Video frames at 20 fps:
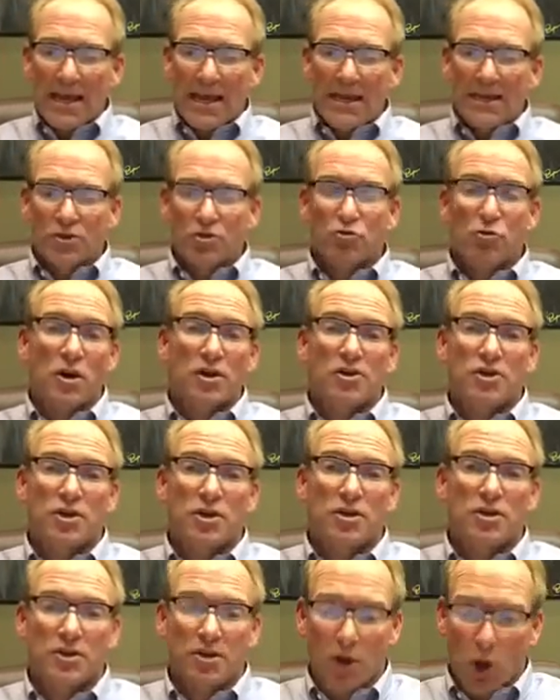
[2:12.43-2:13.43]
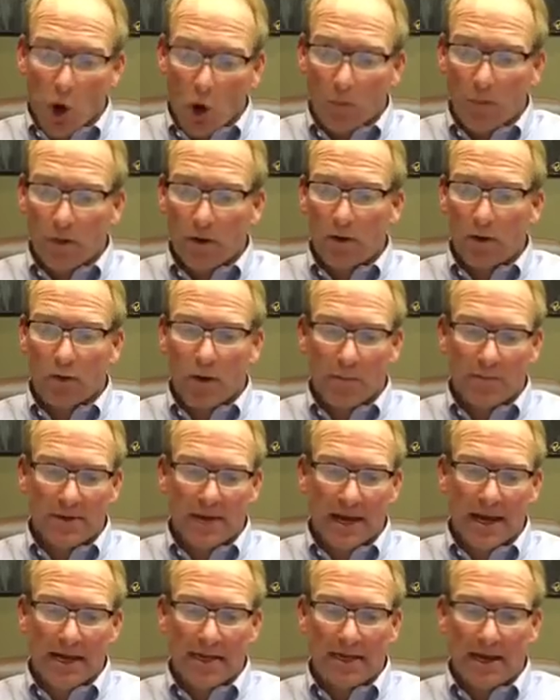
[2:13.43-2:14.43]
instructions to open or
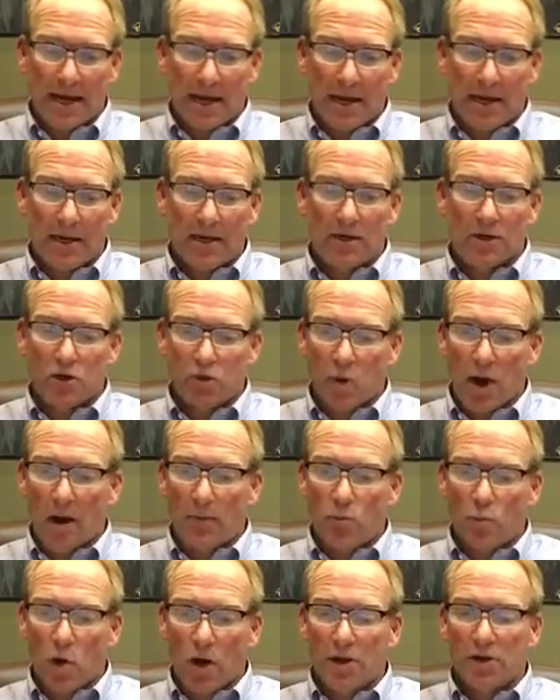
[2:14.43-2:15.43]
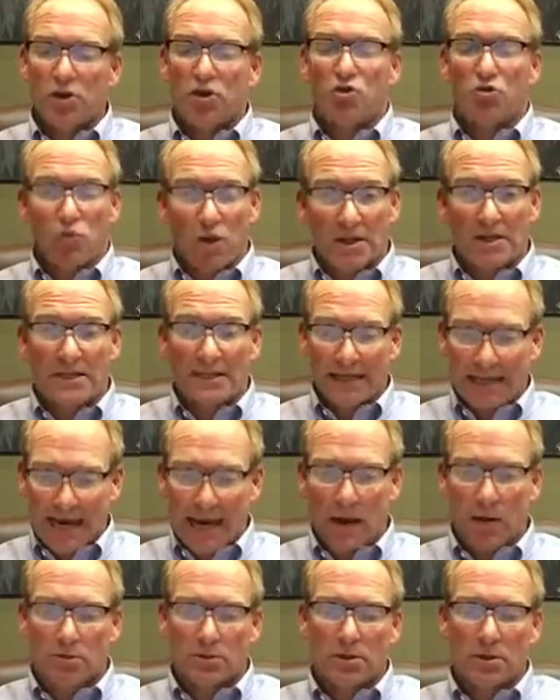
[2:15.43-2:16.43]
update a Schwab One trust
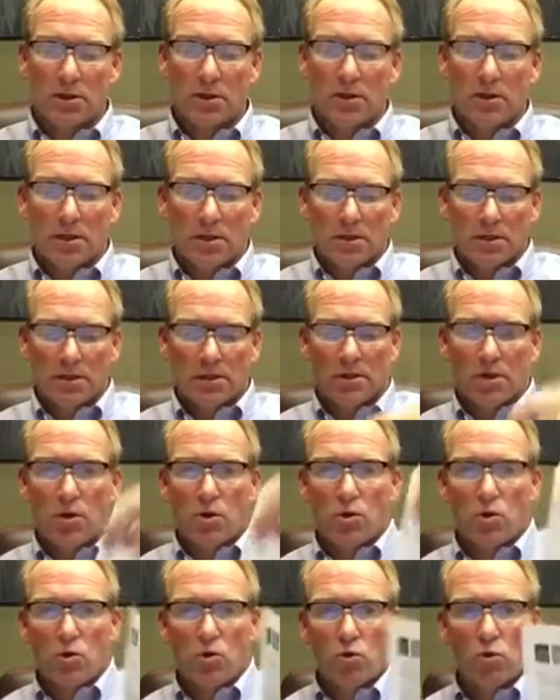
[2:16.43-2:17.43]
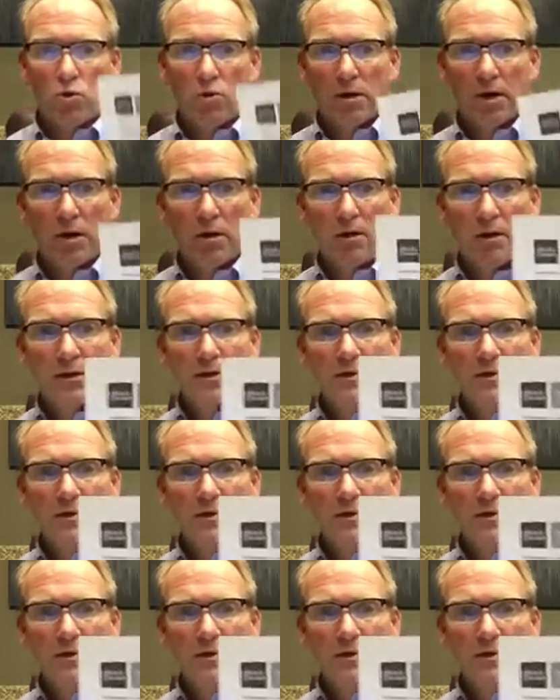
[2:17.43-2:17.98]
account. So, you know,